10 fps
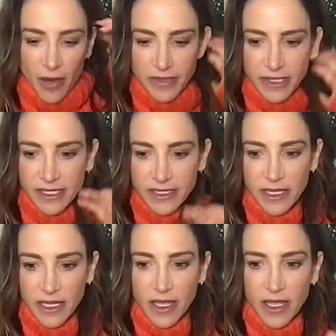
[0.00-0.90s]
this
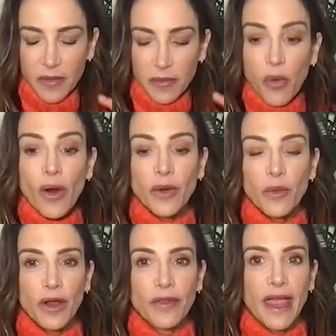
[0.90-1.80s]
point where
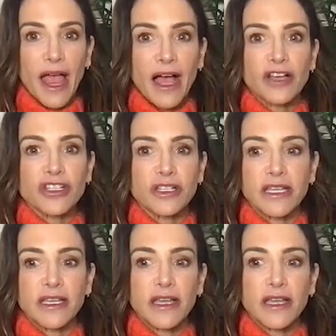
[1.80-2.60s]
they actually